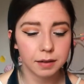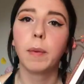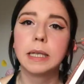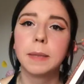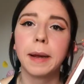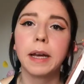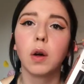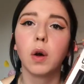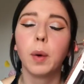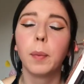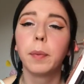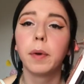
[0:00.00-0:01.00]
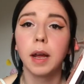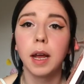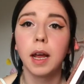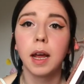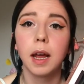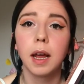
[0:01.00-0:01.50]
went to pick up
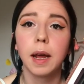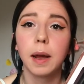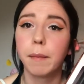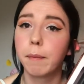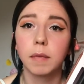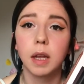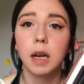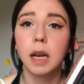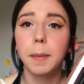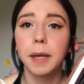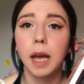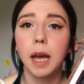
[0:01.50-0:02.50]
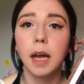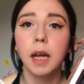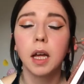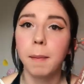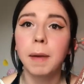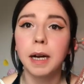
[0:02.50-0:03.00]
a lip kit,
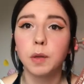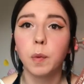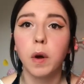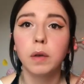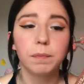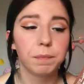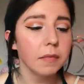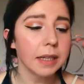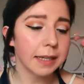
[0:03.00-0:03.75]
a matte one.